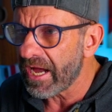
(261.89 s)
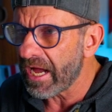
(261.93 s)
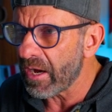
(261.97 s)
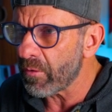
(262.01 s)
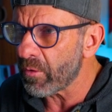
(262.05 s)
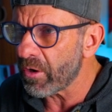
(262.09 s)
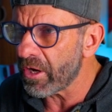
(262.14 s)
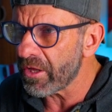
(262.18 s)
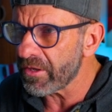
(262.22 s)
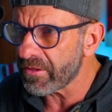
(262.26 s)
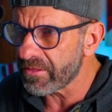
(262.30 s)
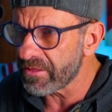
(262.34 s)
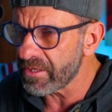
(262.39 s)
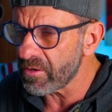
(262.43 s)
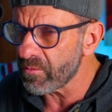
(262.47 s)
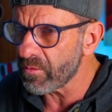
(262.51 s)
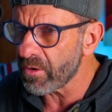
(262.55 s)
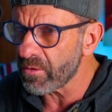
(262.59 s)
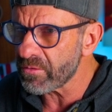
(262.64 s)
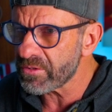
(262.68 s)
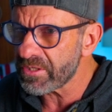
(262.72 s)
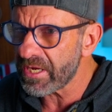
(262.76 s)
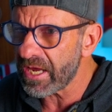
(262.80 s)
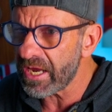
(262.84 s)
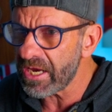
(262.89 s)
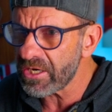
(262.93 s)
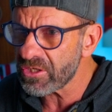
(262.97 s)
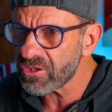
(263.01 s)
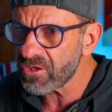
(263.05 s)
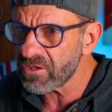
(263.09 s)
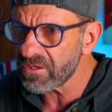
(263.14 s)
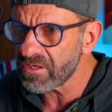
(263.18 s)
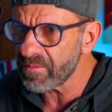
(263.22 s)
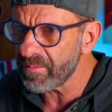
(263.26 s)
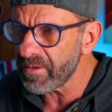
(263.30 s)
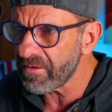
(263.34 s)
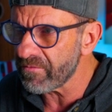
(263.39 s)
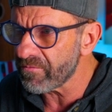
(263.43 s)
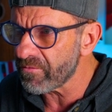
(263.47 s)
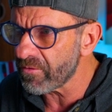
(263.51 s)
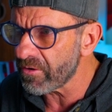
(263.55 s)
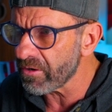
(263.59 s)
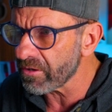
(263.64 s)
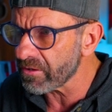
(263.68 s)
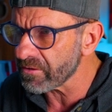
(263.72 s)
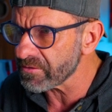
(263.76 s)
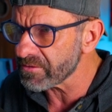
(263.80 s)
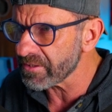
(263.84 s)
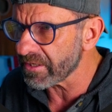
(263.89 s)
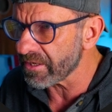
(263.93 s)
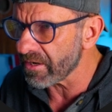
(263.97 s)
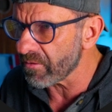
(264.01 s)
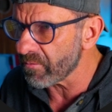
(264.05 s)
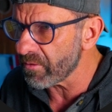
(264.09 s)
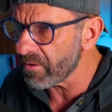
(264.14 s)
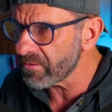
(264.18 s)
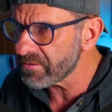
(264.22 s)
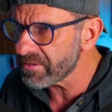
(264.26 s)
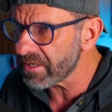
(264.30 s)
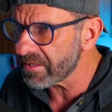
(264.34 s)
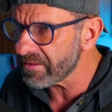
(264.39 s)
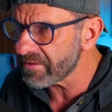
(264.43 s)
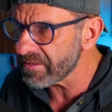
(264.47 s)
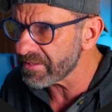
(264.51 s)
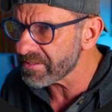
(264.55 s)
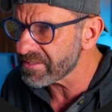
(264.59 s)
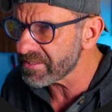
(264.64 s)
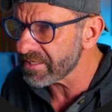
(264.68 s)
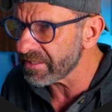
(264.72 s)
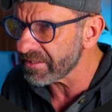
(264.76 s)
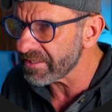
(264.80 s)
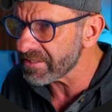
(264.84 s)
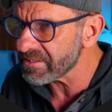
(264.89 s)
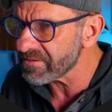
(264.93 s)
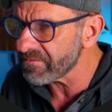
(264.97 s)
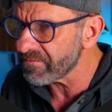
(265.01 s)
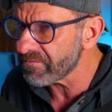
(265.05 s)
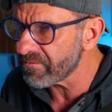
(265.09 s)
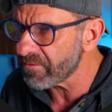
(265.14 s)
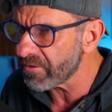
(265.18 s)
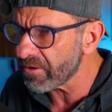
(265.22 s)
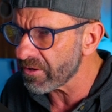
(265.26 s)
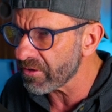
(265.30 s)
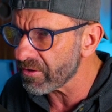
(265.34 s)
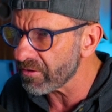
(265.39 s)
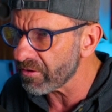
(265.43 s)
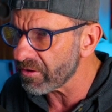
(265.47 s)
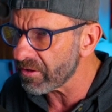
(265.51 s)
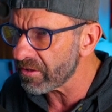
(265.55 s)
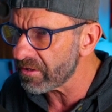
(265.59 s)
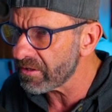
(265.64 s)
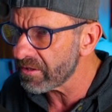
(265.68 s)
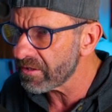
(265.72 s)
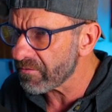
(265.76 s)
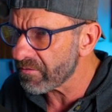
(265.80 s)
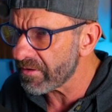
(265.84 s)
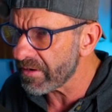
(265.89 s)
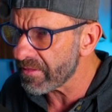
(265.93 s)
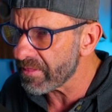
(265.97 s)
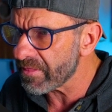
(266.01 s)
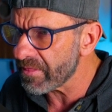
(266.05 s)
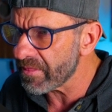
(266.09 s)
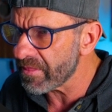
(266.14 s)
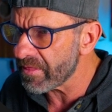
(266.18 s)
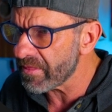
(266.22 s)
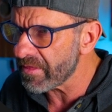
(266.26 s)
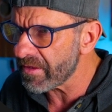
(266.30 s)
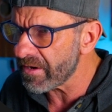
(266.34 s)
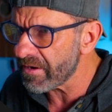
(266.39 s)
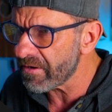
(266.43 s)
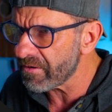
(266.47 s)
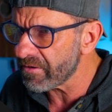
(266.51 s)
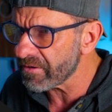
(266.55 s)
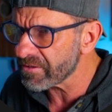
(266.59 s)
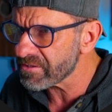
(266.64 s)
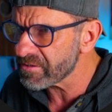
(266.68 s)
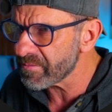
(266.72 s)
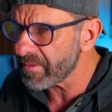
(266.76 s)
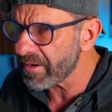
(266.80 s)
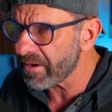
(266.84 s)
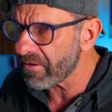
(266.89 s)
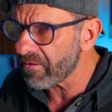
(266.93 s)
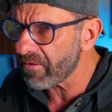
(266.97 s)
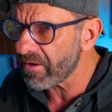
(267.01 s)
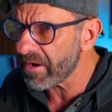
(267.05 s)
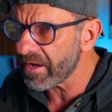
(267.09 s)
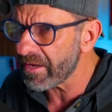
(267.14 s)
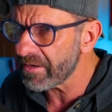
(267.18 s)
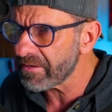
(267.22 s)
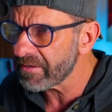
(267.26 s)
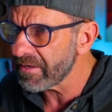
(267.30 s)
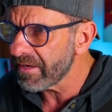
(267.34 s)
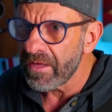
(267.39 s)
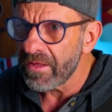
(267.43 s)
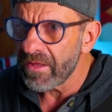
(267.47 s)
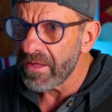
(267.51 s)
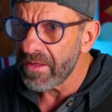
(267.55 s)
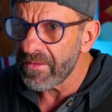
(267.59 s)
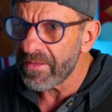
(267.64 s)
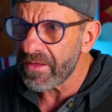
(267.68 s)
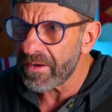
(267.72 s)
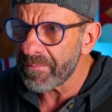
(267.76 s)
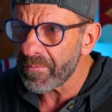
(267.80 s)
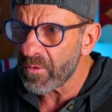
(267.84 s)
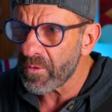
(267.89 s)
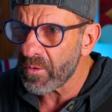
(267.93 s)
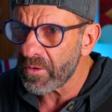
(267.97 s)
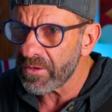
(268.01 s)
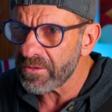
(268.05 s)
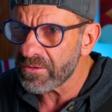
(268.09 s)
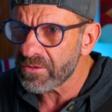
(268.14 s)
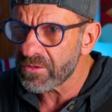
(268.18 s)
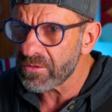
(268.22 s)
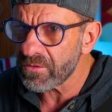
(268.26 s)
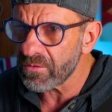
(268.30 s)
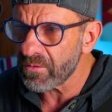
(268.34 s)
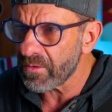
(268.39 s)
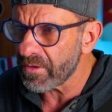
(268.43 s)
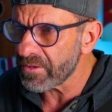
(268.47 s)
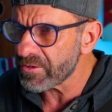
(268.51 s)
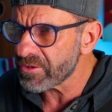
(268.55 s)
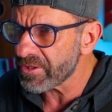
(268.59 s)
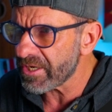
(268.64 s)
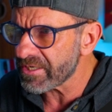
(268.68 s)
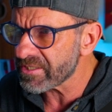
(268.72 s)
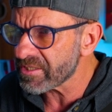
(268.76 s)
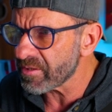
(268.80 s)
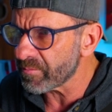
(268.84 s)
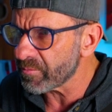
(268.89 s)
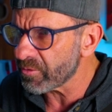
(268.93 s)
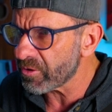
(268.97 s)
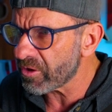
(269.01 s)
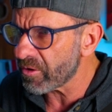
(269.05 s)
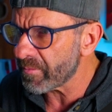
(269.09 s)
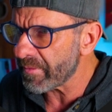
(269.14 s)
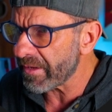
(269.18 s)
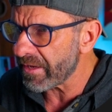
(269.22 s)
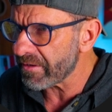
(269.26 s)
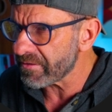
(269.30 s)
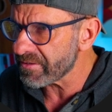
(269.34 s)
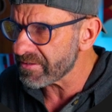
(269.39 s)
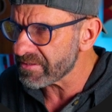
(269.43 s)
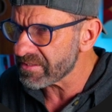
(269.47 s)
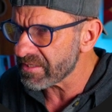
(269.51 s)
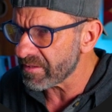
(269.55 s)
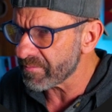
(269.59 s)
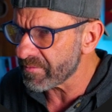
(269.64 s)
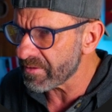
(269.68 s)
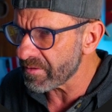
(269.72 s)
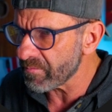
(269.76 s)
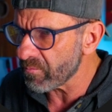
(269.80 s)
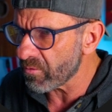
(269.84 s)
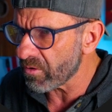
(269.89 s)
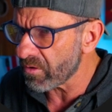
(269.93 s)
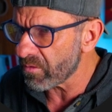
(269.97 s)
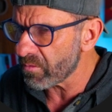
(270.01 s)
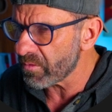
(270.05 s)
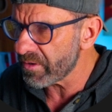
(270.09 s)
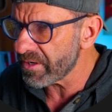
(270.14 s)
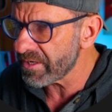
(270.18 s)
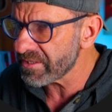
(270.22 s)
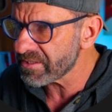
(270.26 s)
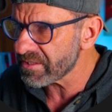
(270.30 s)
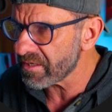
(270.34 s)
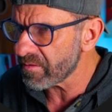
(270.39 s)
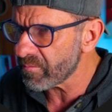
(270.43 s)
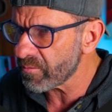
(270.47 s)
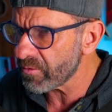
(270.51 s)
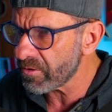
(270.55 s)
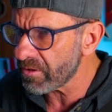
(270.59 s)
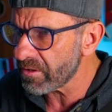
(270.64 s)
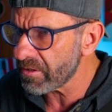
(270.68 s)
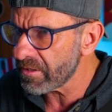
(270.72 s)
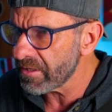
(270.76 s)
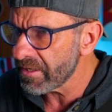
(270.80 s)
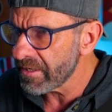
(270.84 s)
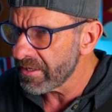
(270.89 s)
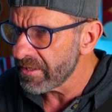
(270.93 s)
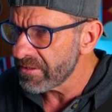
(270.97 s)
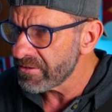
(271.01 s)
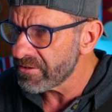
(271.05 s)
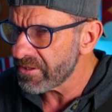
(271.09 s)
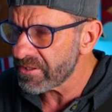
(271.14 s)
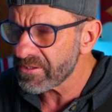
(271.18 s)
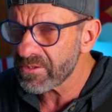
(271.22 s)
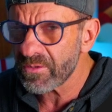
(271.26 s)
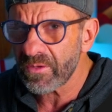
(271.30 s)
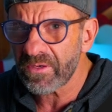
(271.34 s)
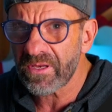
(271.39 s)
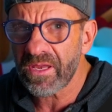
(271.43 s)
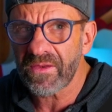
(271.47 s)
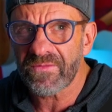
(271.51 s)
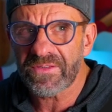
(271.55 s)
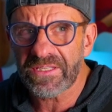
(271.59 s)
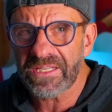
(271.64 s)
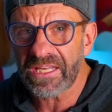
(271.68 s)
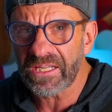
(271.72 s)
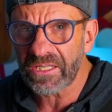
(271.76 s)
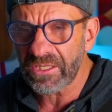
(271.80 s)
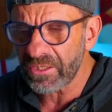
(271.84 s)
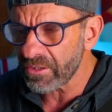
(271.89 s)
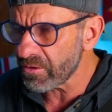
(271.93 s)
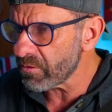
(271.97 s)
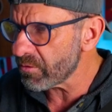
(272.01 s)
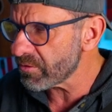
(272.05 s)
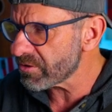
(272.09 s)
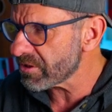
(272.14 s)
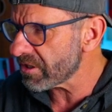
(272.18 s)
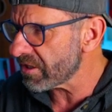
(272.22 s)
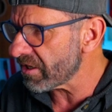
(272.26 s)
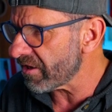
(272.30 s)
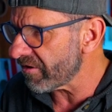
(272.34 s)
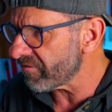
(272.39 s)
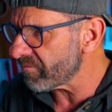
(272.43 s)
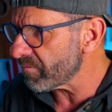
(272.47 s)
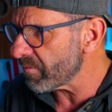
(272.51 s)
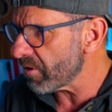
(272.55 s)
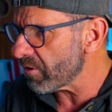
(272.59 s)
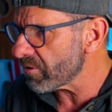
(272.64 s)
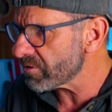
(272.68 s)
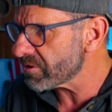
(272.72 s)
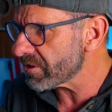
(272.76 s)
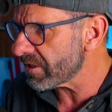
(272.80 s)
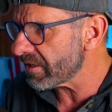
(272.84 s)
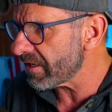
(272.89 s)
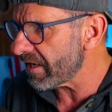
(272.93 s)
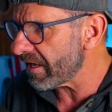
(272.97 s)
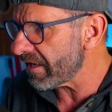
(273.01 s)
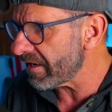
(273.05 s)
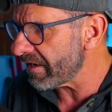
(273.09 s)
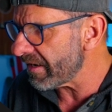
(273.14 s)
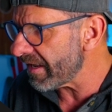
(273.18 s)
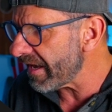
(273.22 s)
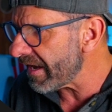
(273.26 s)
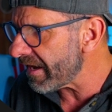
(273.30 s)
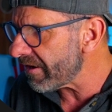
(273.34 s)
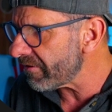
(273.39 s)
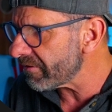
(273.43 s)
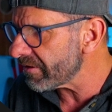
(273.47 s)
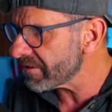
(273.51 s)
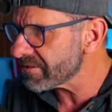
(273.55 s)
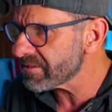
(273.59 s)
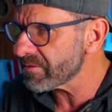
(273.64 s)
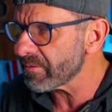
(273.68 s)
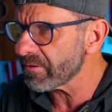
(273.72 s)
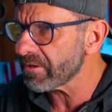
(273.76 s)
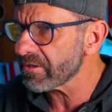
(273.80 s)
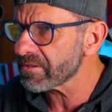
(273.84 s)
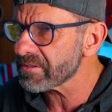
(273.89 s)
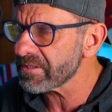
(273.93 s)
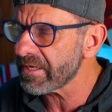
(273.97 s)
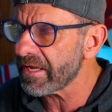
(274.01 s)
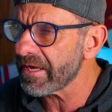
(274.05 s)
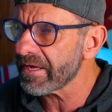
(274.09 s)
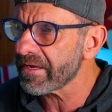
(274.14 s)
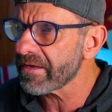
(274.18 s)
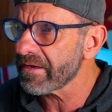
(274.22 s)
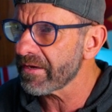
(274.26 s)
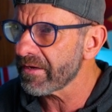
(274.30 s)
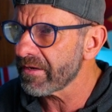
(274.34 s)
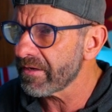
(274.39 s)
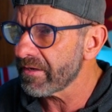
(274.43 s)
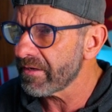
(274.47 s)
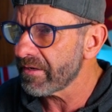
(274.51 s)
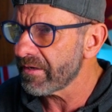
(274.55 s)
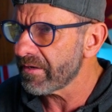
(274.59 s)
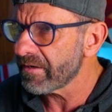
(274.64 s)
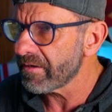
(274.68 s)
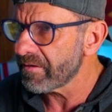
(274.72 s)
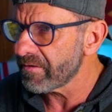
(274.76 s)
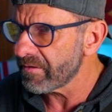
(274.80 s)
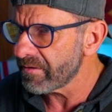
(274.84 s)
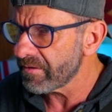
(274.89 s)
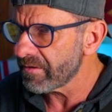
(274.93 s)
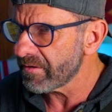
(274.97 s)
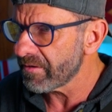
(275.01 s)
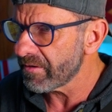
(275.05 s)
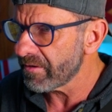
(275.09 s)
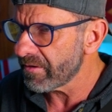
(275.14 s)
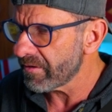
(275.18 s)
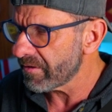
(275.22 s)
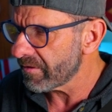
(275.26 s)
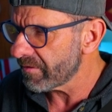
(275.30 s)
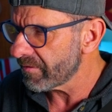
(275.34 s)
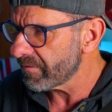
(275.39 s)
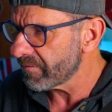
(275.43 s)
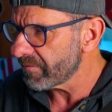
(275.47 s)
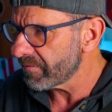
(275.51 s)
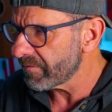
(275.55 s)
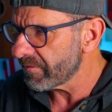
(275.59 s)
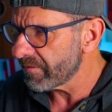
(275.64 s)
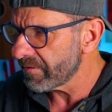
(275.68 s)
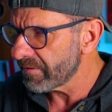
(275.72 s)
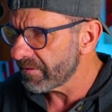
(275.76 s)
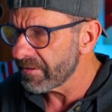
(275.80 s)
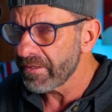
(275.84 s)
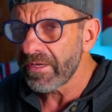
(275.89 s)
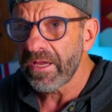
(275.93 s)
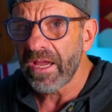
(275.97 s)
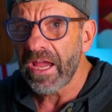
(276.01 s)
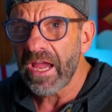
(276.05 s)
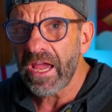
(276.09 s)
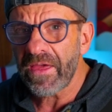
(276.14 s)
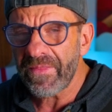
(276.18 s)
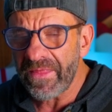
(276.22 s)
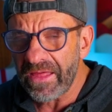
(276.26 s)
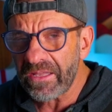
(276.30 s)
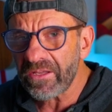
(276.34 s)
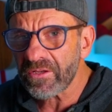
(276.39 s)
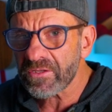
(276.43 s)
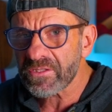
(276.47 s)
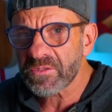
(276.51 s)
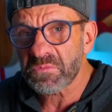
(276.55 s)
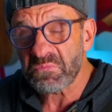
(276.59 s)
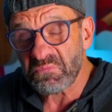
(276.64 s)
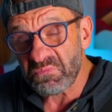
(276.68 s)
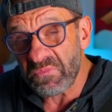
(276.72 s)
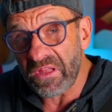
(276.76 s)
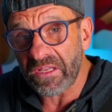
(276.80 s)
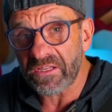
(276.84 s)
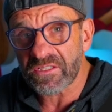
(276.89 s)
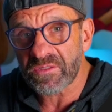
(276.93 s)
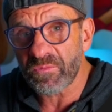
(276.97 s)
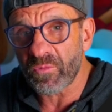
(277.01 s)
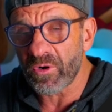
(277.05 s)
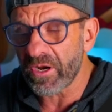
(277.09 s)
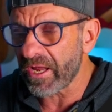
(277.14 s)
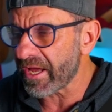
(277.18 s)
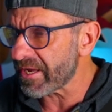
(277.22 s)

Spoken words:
I want the rotation to be vertical, so I'm gonna rotate this till it's vertical. Right there looks about right. Then I'm going to adjust the blur amount to something more reasonable, just so it gives the illusion of motion. And now, let's see what it looks like. Mr. Beast started YouTube. And that looks more